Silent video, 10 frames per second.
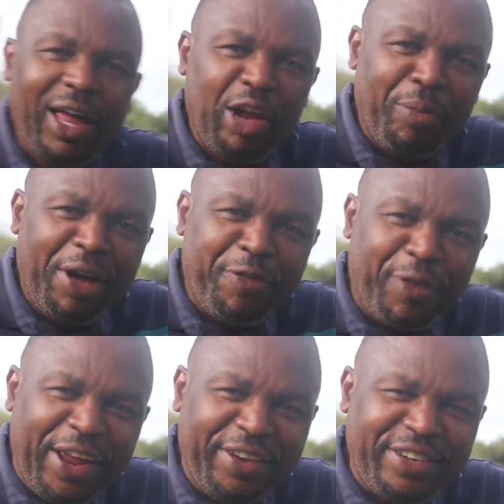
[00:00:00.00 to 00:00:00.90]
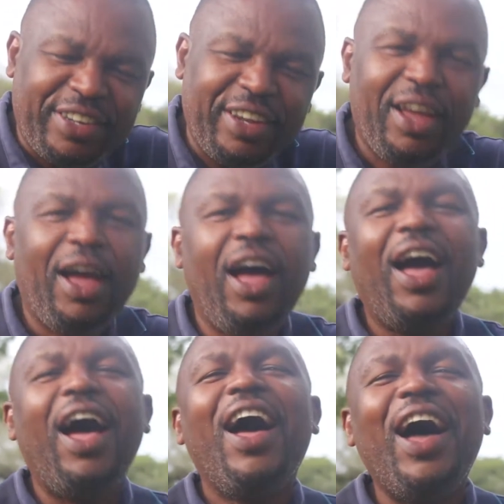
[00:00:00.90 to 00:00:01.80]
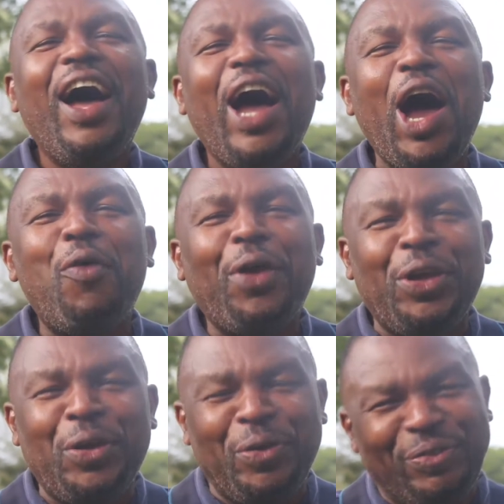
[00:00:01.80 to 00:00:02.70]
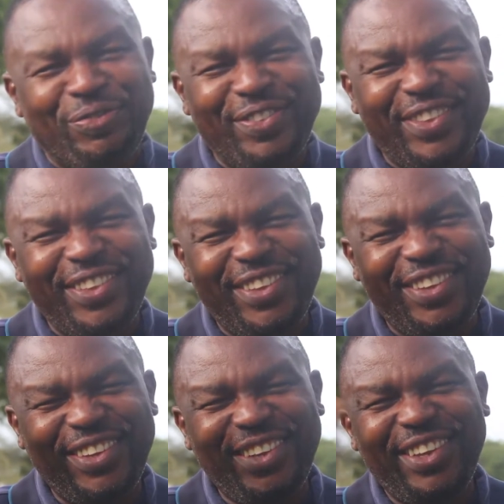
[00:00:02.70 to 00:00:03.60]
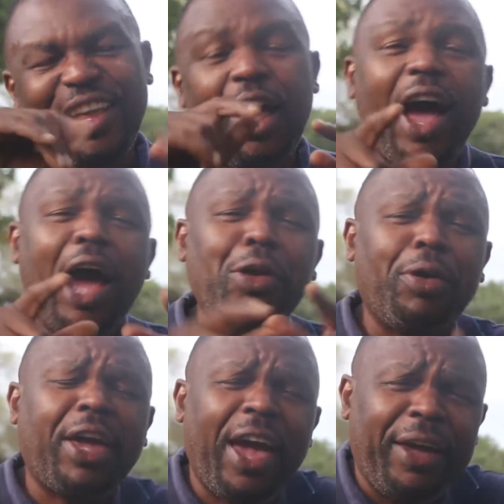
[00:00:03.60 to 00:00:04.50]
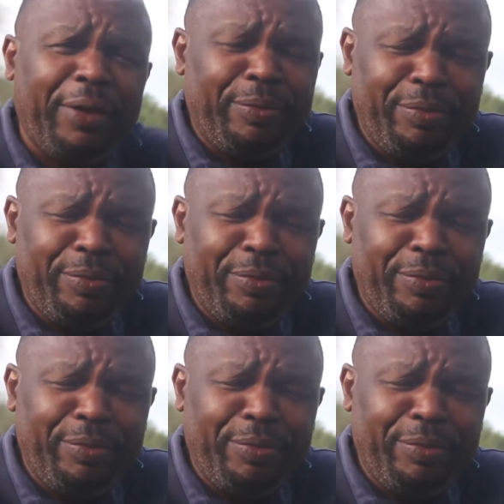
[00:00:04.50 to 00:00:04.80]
Hello, my friend. How are you? Are you okay?